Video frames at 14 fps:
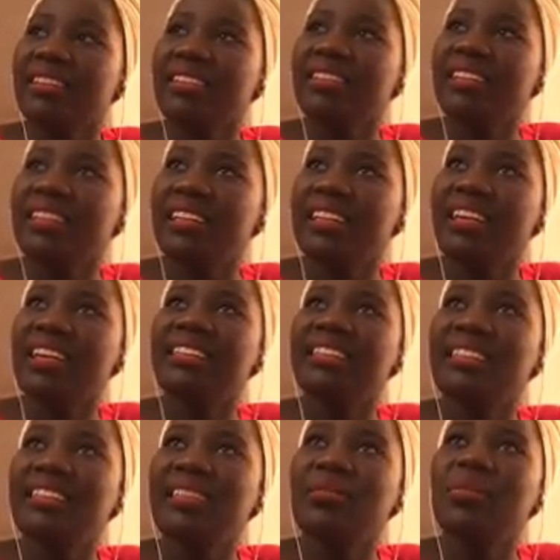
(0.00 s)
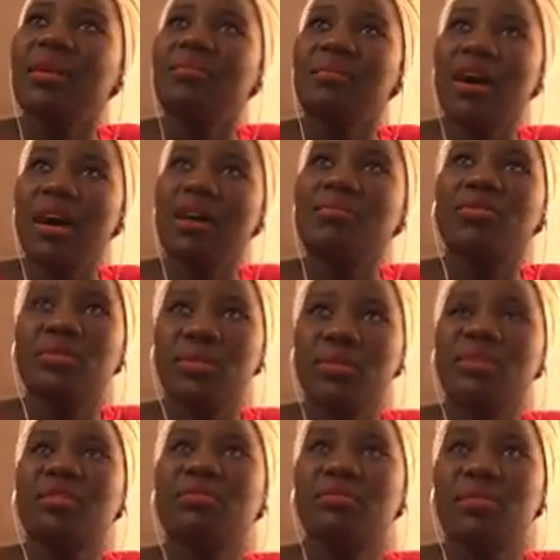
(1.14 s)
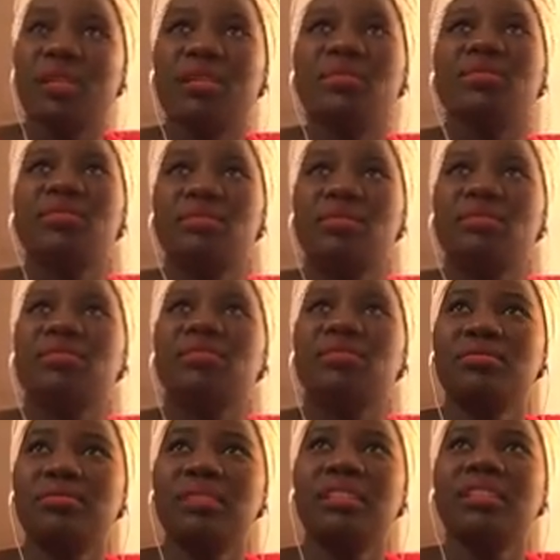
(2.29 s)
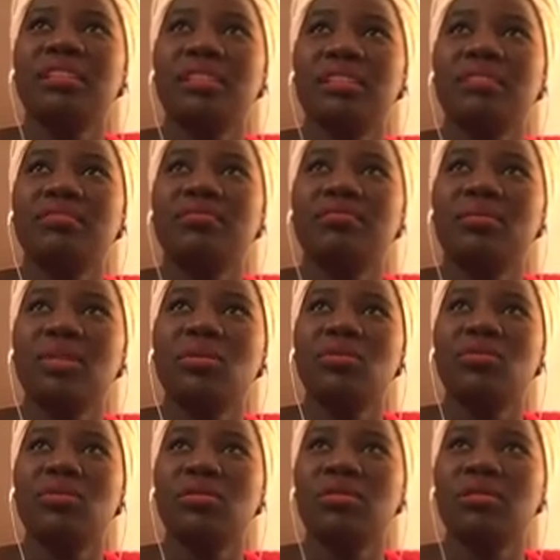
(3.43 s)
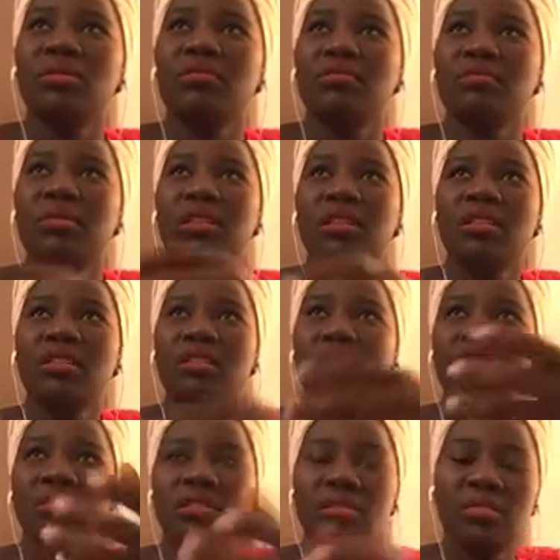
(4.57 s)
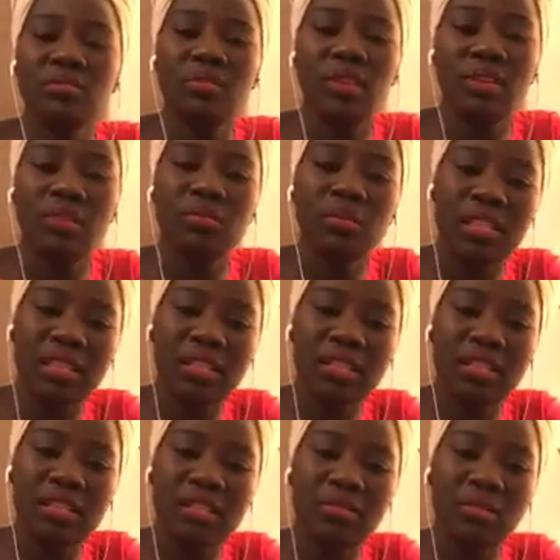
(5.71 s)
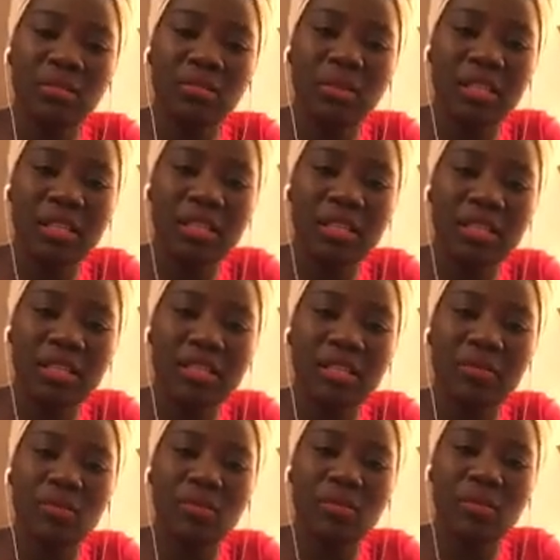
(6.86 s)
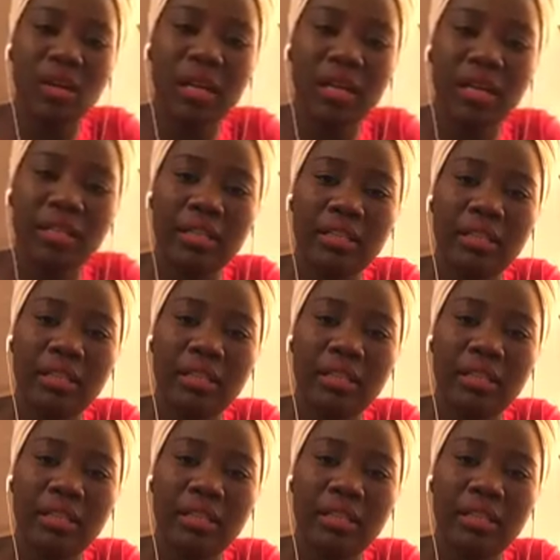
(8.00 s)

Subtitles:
I think my mom was the person who really, got me into this like humanitarianism work.